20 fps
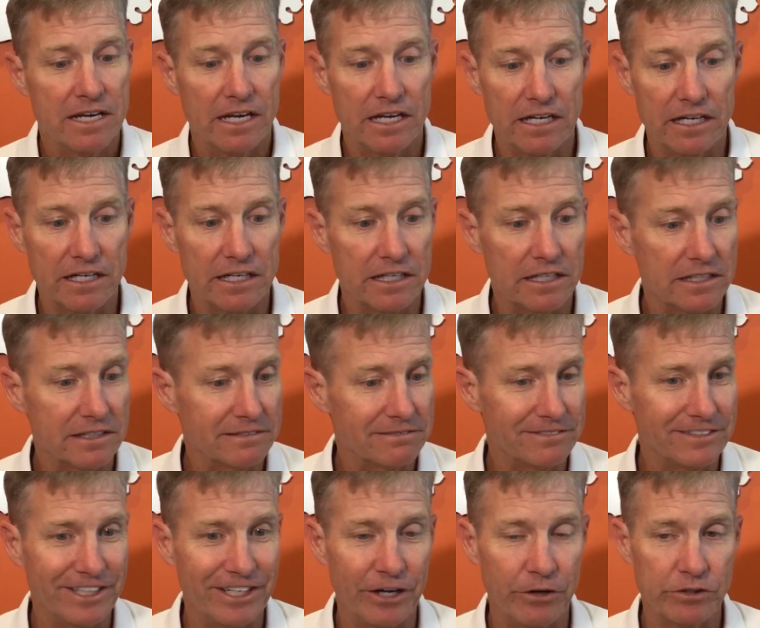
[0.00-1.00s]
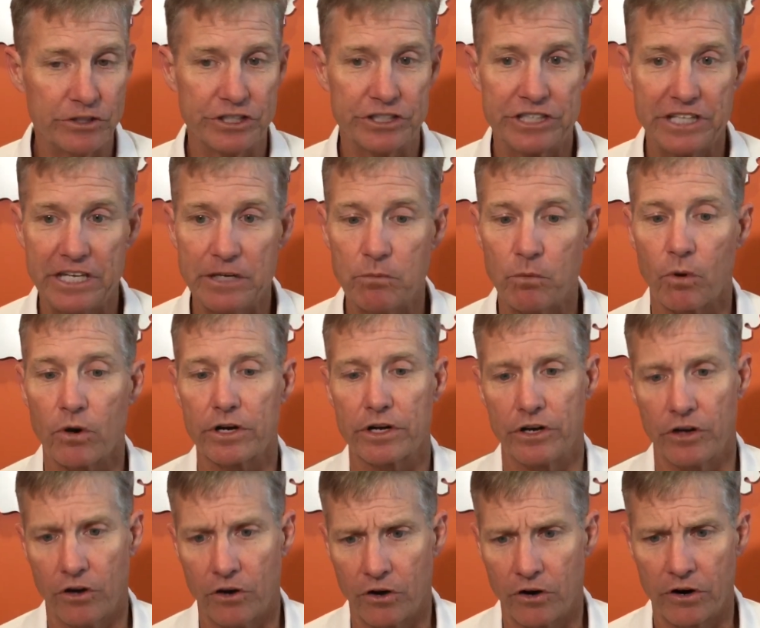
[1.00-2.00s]
and just keep
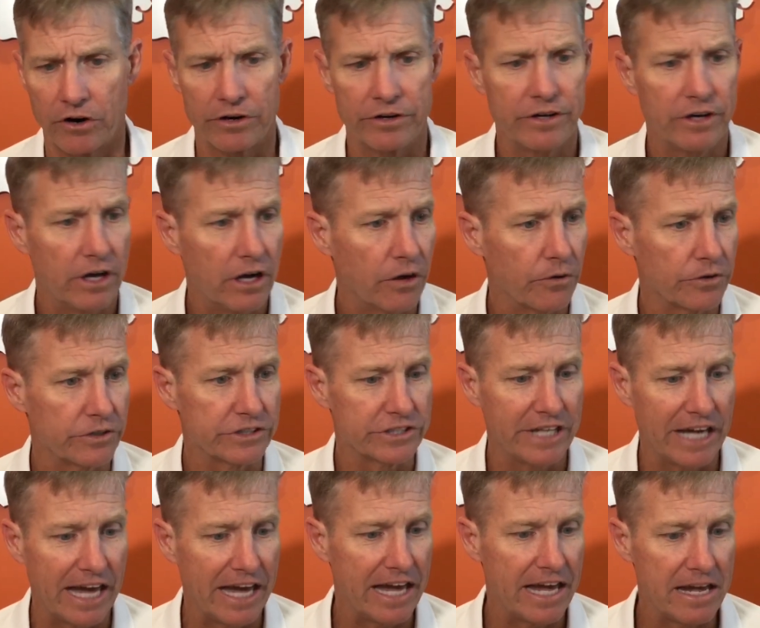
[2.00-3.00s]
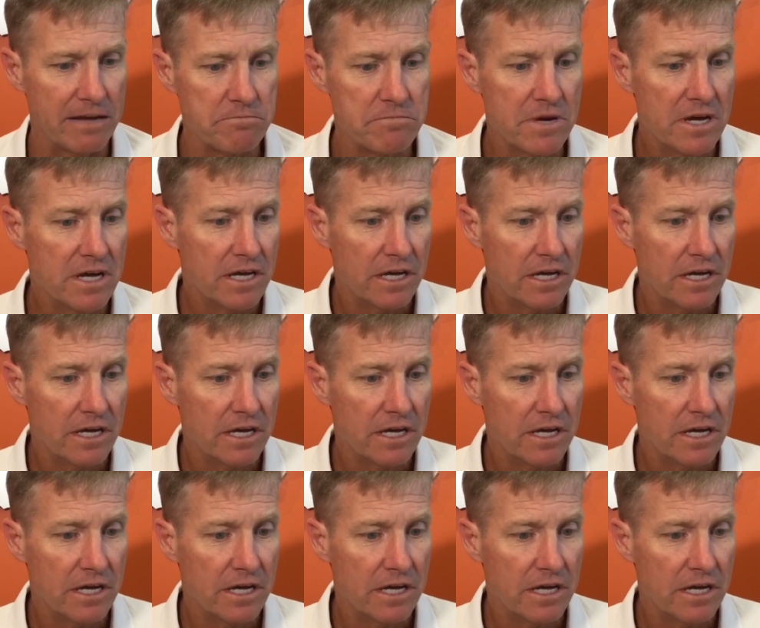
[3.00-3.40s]
working hard on his game,